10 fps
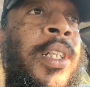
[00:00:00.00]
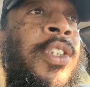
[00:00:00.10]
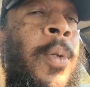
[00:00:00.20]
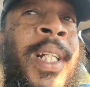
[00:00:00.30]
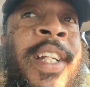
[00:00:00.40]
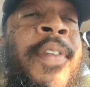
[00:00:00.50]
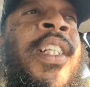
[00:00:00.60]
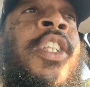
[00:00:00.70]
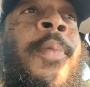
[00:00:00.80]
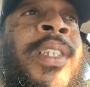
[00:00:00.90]
So many
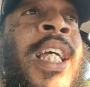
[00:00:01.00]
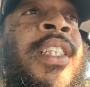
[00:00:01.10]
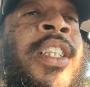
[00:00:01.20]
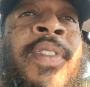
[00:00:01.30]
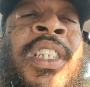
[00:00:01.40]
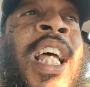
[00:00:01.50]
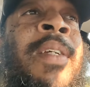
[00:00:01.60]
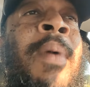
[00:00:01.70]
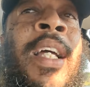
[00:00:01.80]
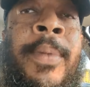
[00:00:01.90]
different interpretations of the
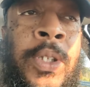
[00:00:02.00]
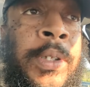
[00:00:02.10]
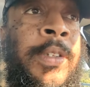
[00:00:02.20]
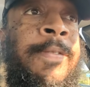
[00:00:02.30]
same Bible?